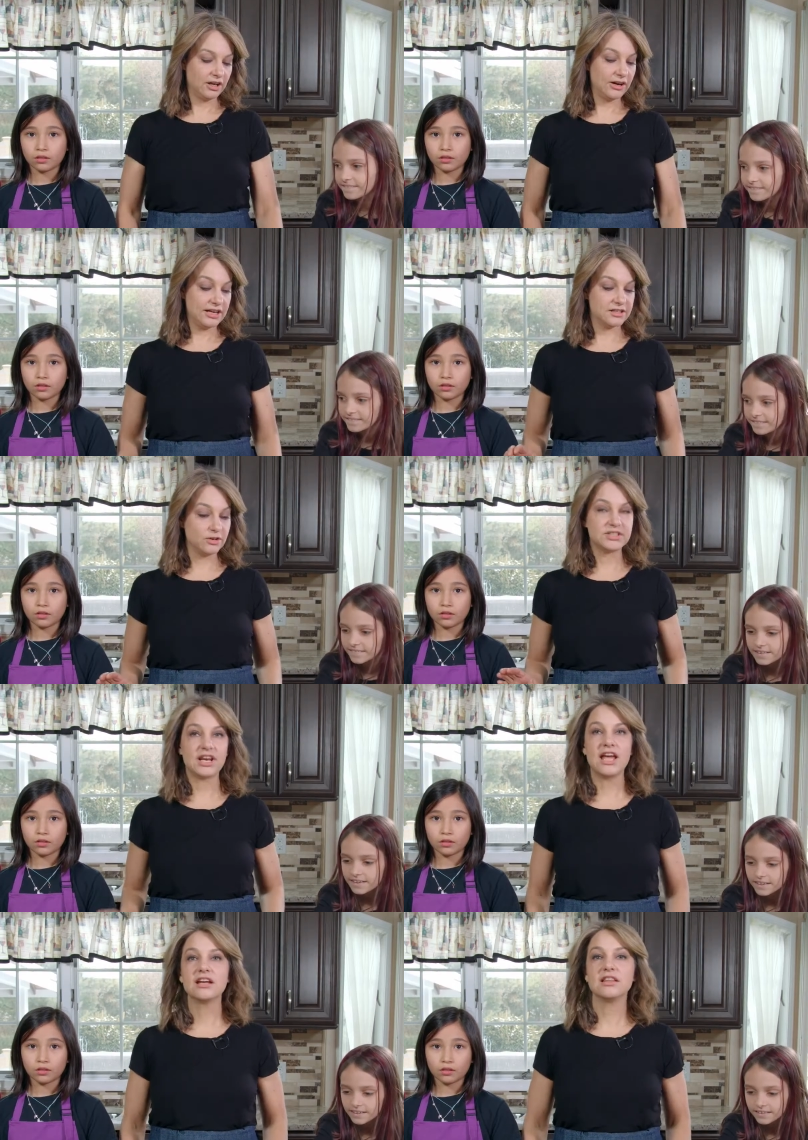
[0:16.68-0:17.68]
Speaker 1: All right, so
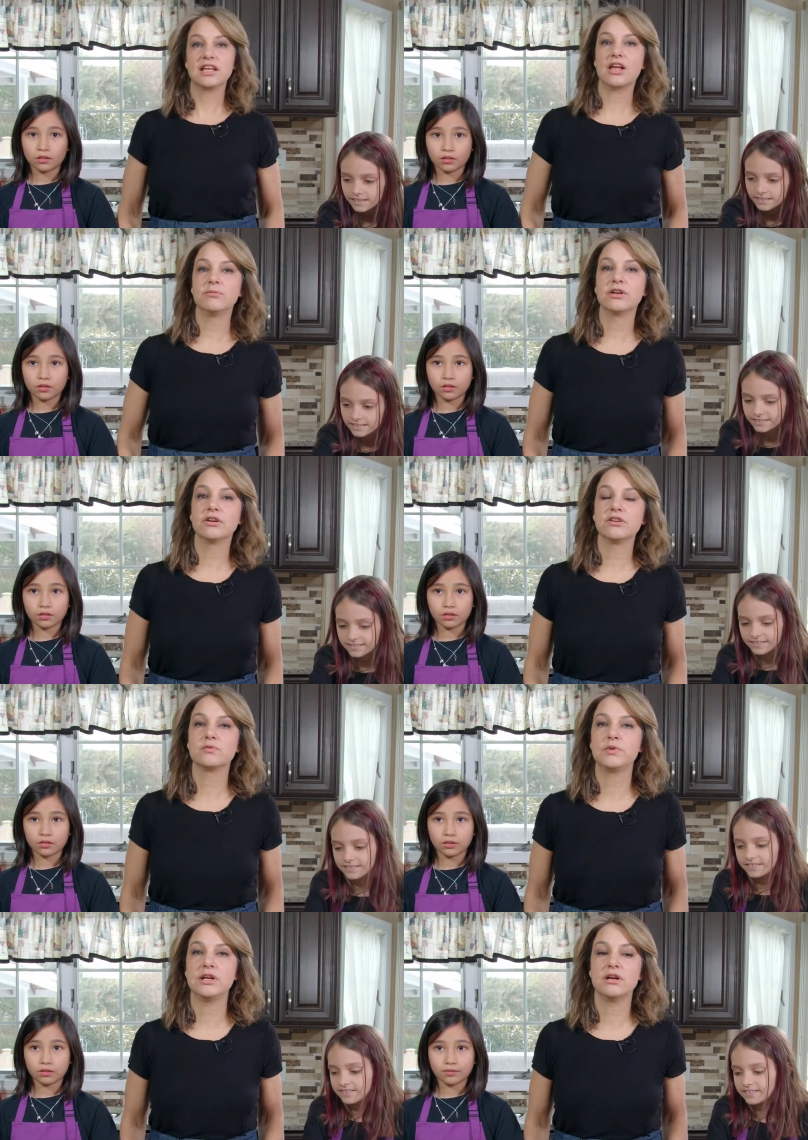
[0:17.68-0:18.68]
today on the Gellman Girls,
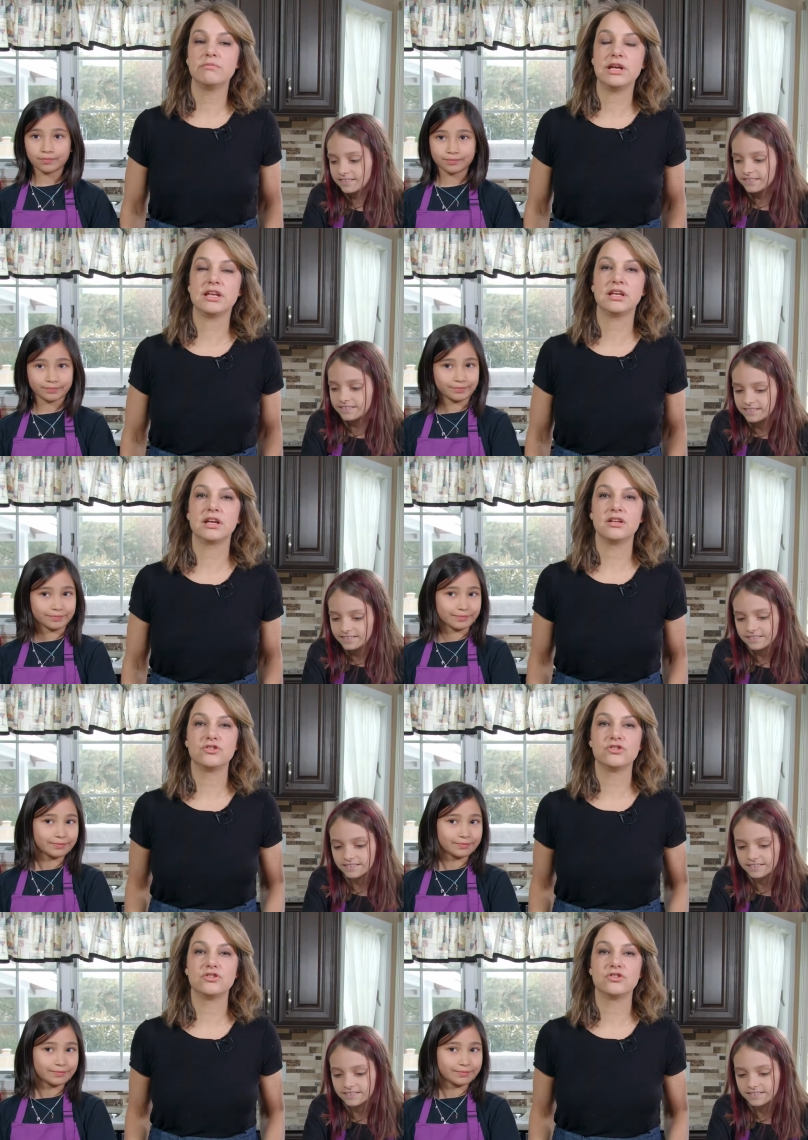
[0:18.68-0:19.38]
we are making